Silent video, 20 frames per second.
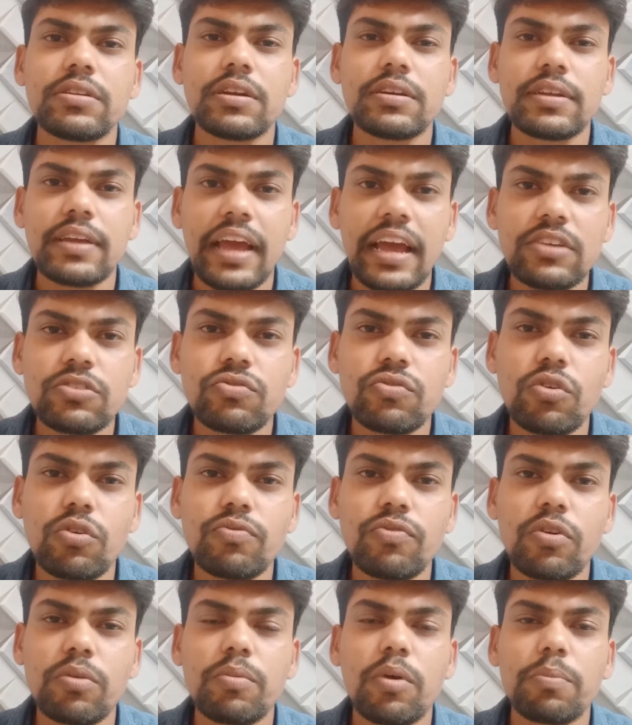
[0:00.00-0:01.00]
that cash flow
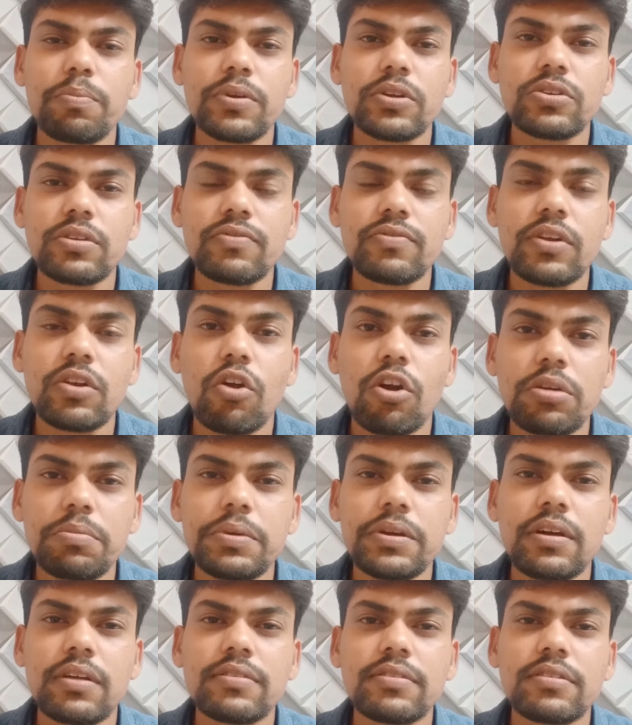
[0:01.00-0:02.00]
from operation will not
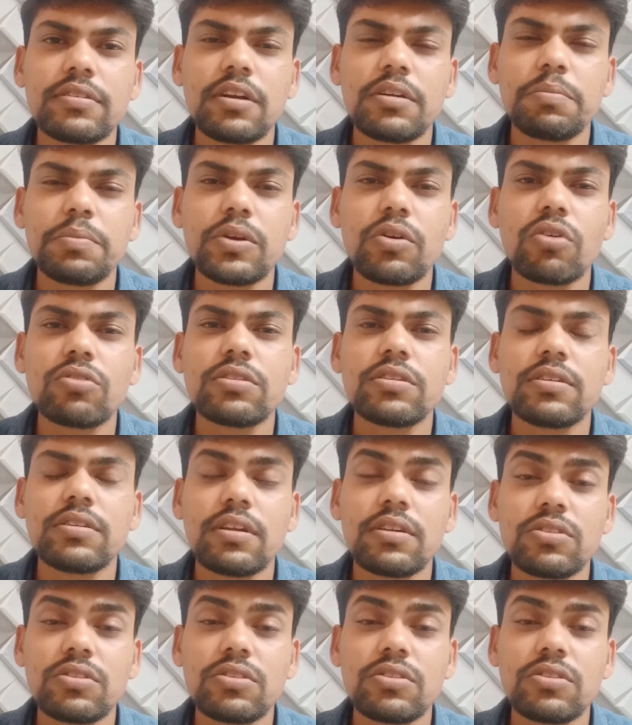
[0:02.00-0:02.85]
be considered because it does